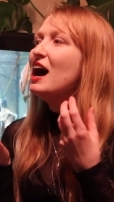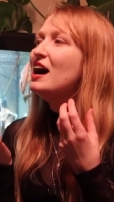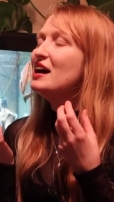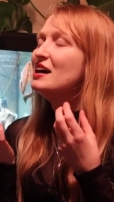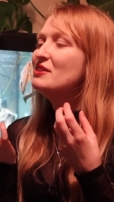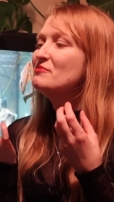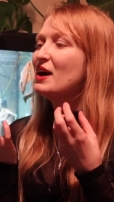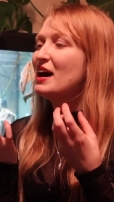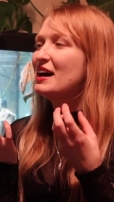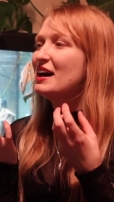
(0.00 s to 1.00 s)

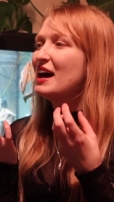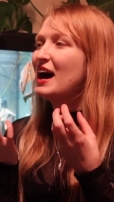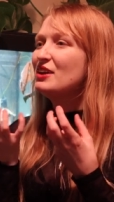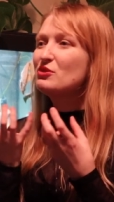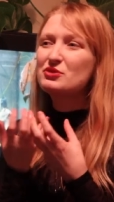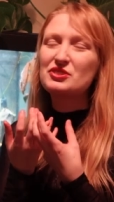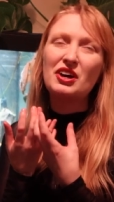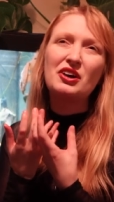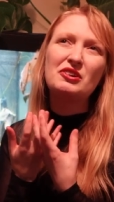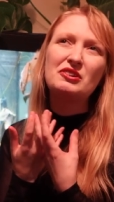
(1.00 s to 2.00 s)
And
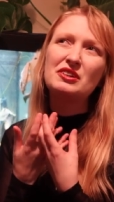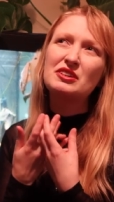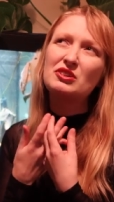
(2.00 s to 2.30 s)
also